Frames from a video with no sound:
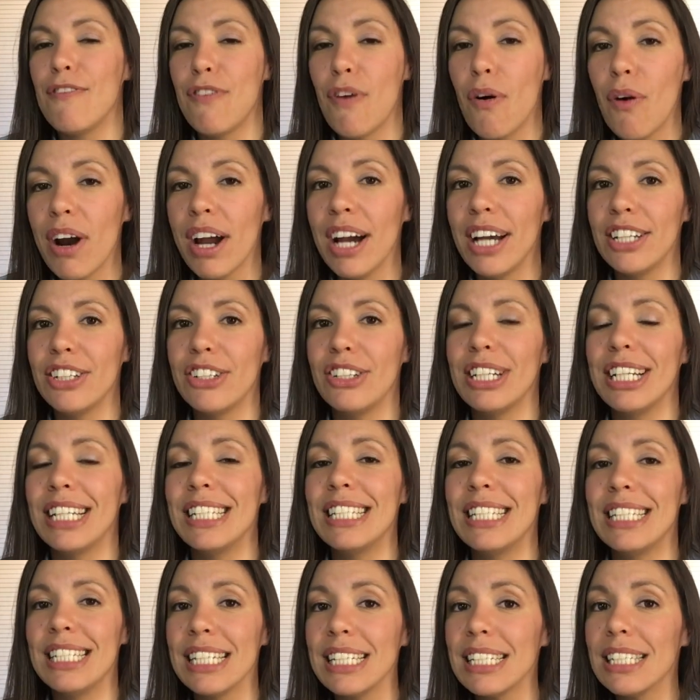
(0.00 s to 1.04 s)

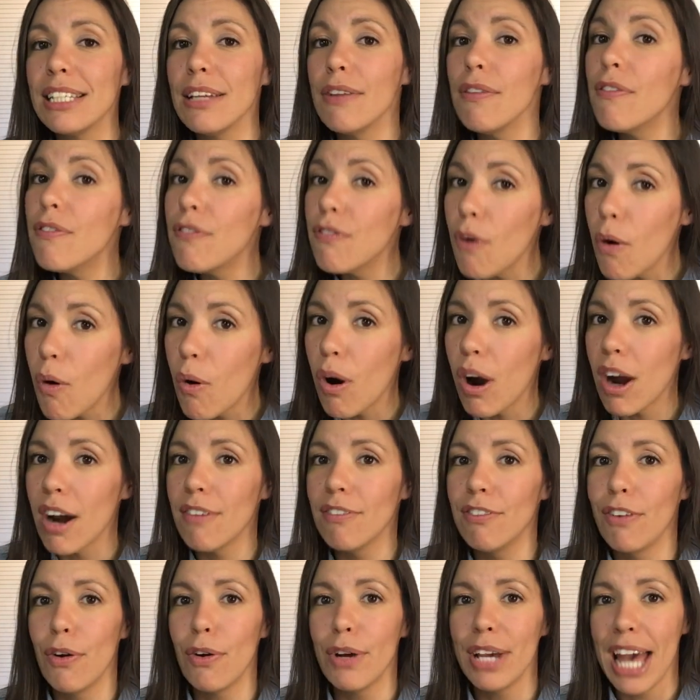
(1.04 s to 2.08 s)
464
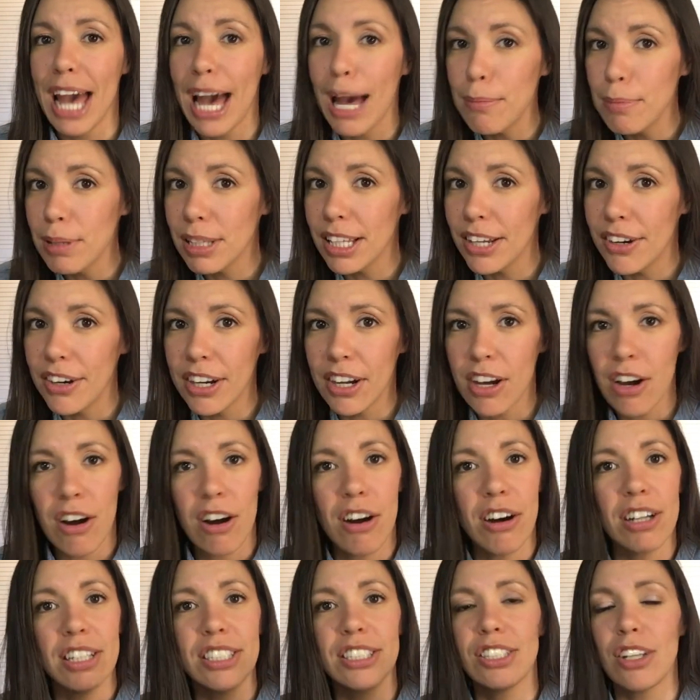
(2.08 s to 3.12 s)
vocabulary
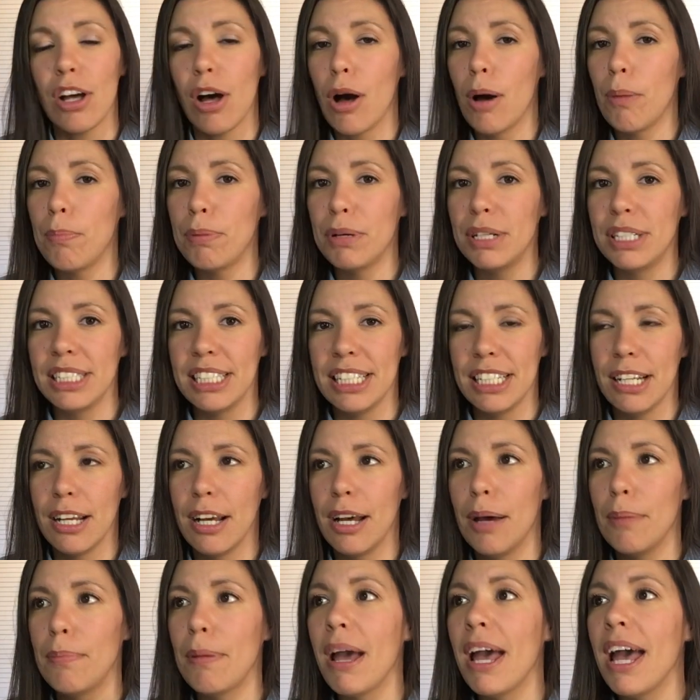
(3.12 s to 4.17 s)
cards all printed
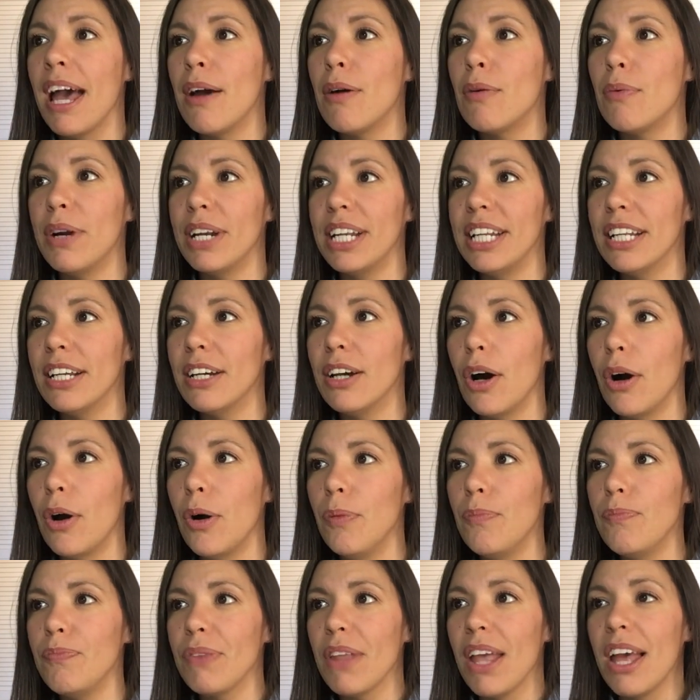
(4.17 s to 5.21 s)
up, ready to
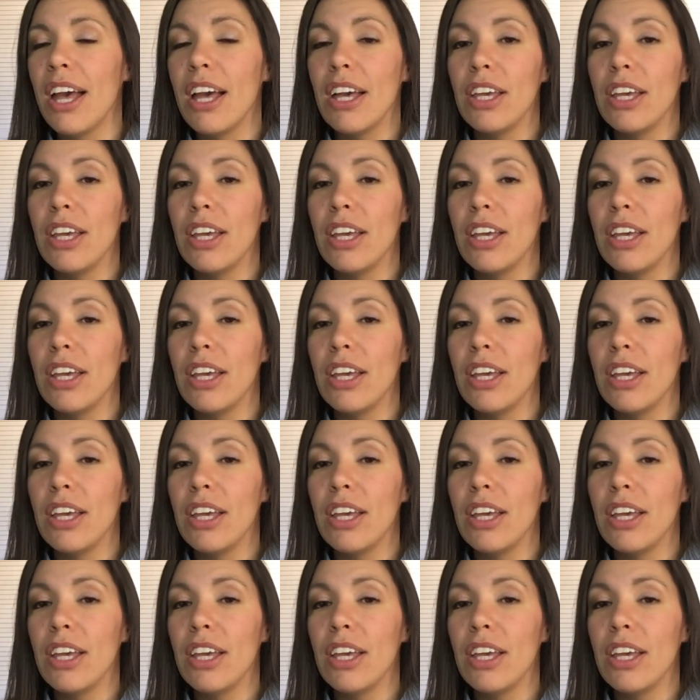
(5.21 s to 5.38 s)
go.